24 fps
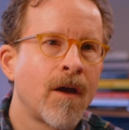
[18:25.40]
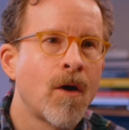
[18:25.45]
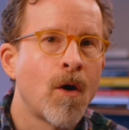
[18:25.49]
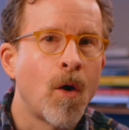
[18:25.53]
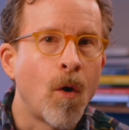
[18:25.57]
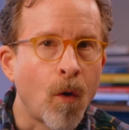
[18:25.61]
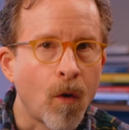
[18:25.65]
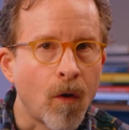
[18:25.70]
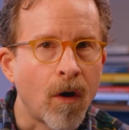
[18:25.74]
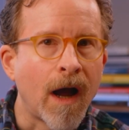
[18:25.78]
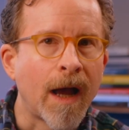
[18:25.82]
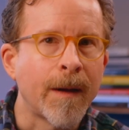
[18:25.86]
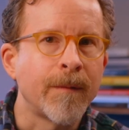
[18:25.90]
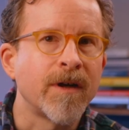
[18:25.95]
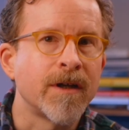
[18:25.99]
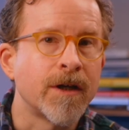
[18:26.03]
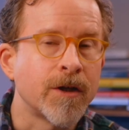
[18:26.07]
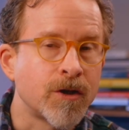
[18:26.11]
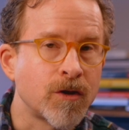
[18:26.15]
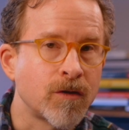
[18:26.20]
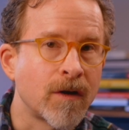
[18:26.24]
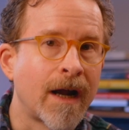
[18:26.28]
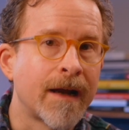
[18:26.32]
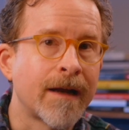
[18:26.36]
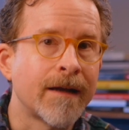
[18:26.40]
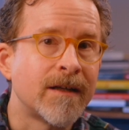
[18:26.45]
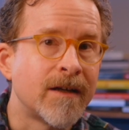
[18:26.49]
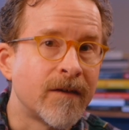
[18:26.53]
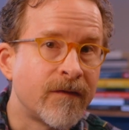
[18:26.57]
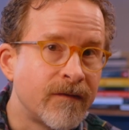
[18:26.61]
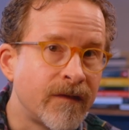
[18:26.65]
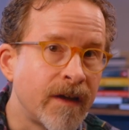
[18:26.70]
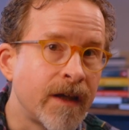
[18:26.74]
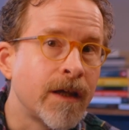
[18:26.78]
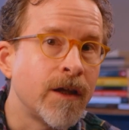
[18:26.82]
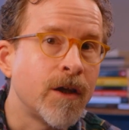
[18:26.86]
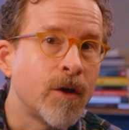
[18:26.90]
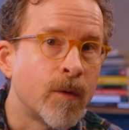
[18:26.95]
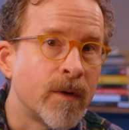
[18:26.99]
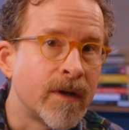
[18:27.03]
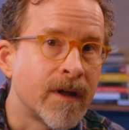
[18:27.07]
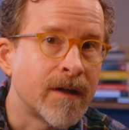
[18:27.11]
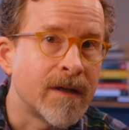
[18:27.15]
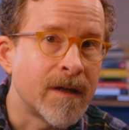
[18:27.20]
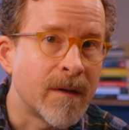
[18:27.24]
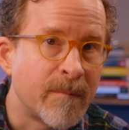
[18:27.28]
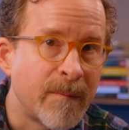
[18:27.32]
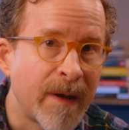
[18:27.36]
Or I'm going to try to defeat you in
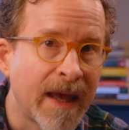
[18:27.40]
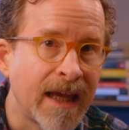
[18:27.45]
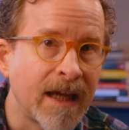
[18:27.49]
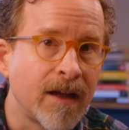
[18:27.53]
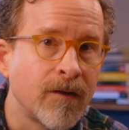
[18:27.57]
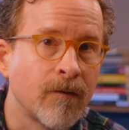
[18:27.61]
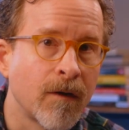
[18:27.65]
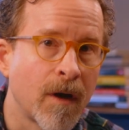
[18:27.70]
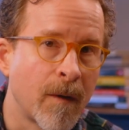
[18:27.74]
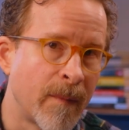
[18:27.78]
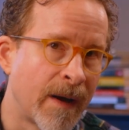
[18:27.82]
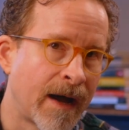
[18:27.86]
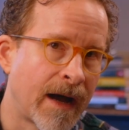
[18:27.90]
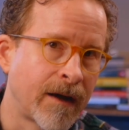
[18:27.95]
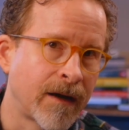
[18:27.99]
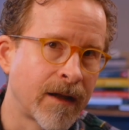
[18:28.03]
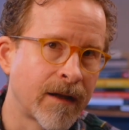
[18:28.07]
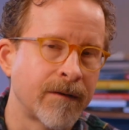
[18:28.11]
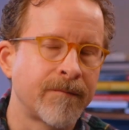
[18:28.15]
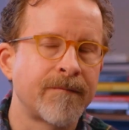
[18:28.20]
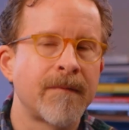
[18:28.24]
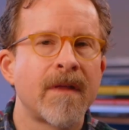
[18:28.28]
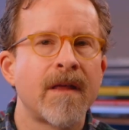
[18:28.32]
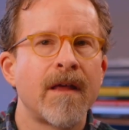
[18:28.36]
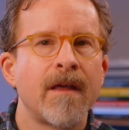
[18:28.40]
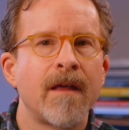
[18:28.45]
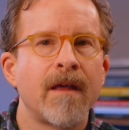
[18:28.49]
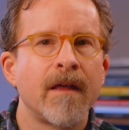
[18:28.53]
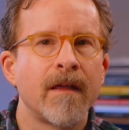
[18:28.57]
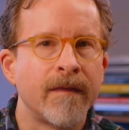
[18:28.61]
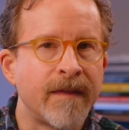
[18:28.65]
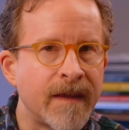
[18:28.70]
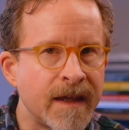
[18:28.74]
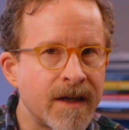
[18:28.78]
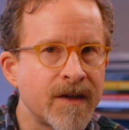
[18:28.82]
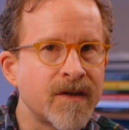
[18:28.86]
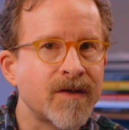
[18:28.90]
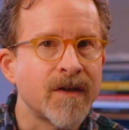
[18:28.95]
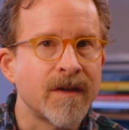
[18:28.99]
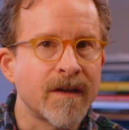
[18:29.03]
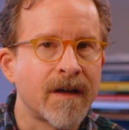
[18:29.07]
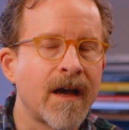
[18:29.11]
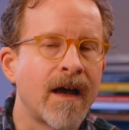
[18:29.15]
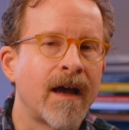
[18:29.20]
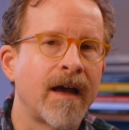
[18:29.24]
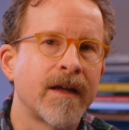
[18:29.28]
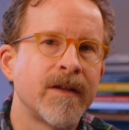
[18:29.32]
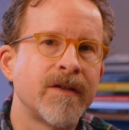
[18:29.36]
a debate about it. These are the
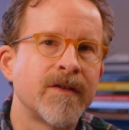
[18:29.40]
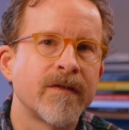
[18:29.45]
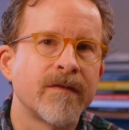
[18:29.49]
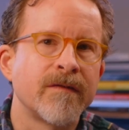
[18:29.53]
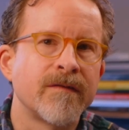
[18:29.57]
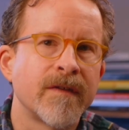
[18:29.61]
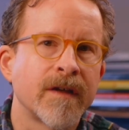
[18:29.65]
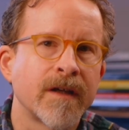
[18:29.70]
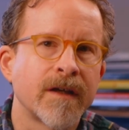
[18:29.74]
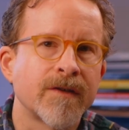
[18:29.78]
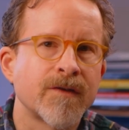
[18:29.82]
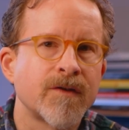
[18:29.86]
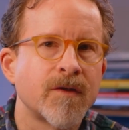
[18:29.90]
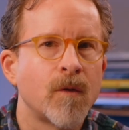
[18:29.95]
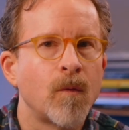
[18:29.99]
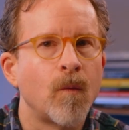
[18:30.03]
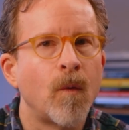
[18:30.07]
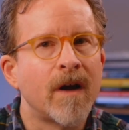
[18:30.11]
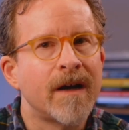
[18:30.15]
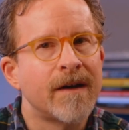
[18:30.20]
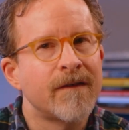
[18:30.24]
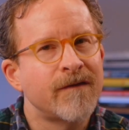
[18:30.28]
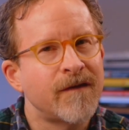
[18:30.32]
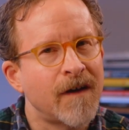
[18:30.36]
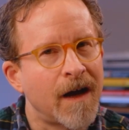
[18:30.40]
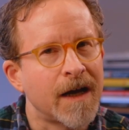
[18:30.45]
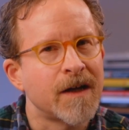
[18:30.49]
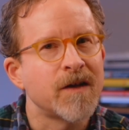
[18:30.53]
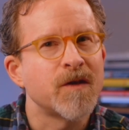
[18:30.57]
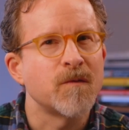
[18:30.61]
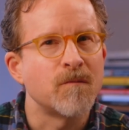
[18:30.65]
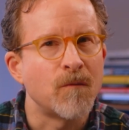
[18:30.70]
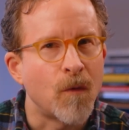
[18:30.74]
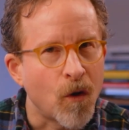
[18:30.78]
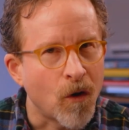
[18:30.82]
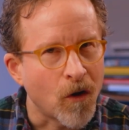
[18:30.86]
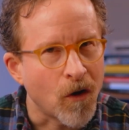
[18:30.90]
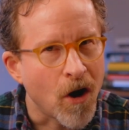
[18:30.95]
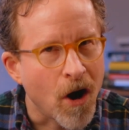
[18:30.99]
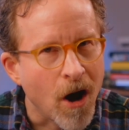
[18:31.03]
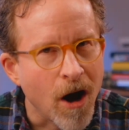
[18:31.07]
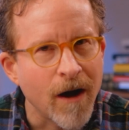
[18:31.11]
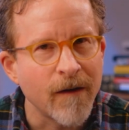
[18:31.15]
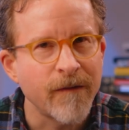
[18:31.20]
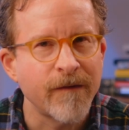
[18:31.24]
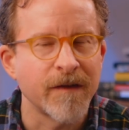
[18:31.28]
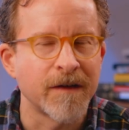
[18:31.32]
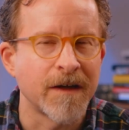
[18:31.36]
kinds of things that one finds more
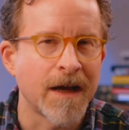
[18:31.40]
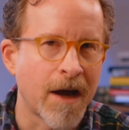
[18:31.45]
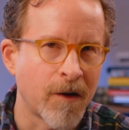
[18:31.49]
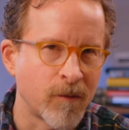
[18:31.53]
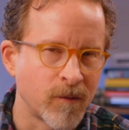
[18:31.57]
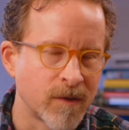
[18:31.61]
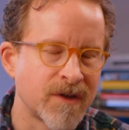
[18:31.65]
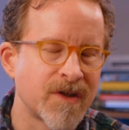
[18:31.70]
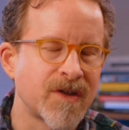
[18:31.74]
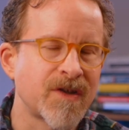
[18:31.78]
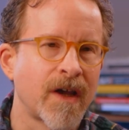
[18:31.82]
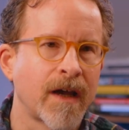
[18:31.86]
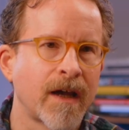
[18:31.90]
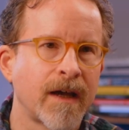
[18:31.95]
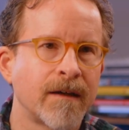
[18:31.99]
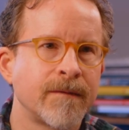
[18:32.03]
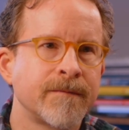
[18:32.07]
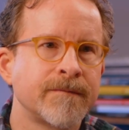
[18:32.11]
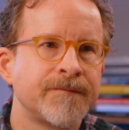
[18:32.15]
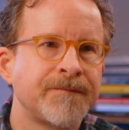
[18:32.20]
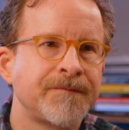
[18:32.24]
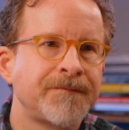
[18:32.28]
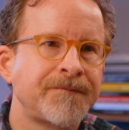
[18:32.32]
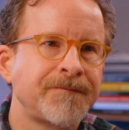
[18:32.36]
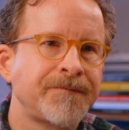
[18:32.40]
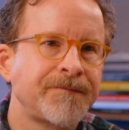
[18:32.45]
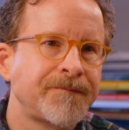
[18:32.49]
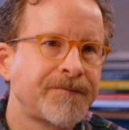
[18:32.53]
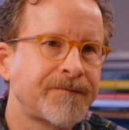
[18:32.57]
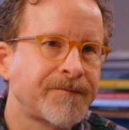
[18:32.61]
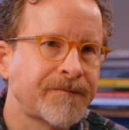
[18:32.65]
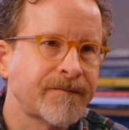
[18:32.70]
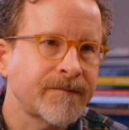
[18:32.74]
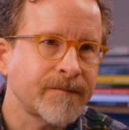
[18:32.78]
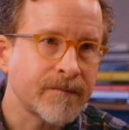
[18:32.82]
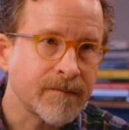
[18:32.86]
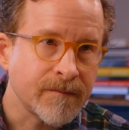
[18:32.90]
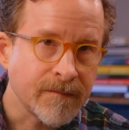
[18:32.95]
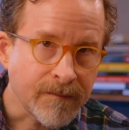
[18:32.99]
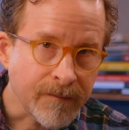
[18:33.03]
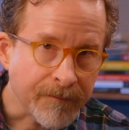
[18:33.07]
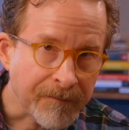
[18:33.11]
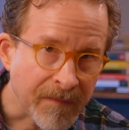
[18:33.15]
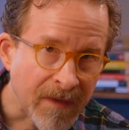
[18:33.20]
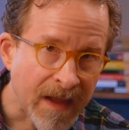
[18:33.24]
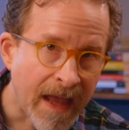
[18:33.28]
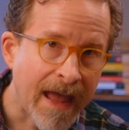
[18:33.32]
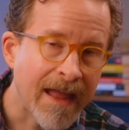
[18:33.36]
often, I would say,
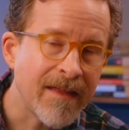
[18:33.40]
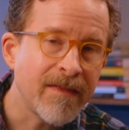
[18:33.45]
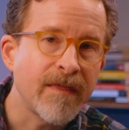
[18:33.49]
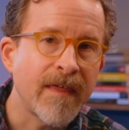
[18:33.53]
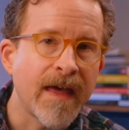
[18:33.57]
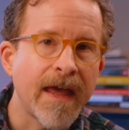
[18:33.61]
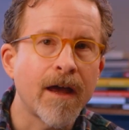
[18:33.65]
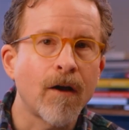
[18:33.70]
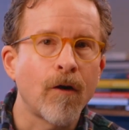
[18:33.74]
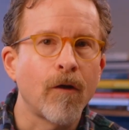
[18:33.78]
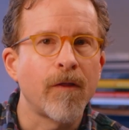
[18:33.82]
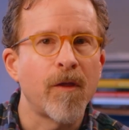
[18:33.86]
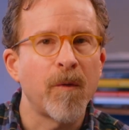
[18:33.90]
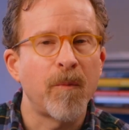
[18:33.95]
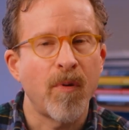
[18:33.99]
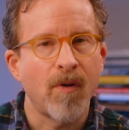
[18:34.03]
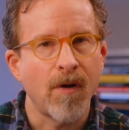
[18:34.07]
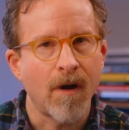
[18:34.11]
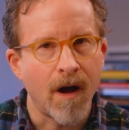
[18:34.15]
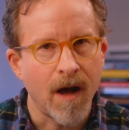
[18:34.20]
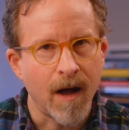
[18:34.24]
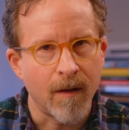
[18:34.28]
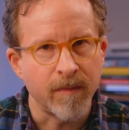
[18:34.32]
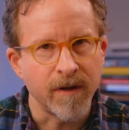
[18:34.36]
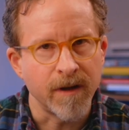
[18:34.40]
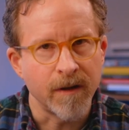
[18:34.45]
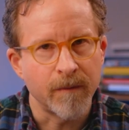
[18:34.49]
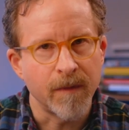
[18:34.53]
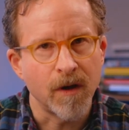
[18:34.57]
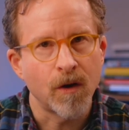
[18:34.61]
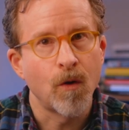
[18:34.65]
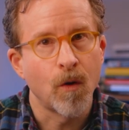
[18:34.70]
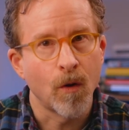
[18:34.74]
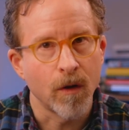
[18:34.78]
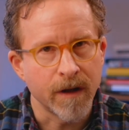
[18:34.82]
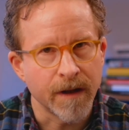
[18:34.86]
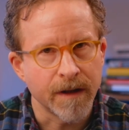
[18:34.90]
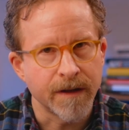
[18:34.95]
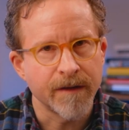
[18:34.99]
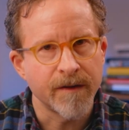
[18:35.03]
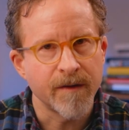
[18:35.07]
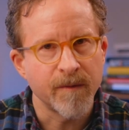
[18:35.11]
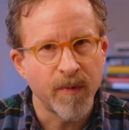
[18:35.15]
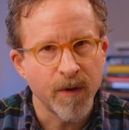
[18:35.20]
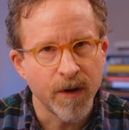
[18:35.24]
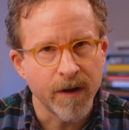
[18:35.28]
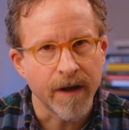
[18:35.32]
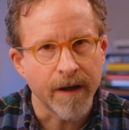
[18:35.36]
and they are the problem, according to
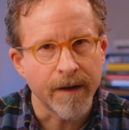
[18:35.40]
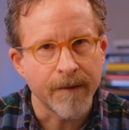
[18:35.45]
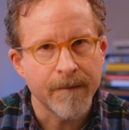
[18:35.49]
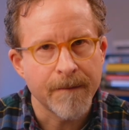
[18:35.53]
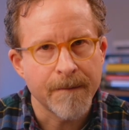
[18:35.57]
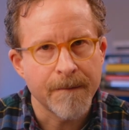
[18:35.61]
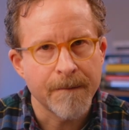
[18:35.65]
the Buddha.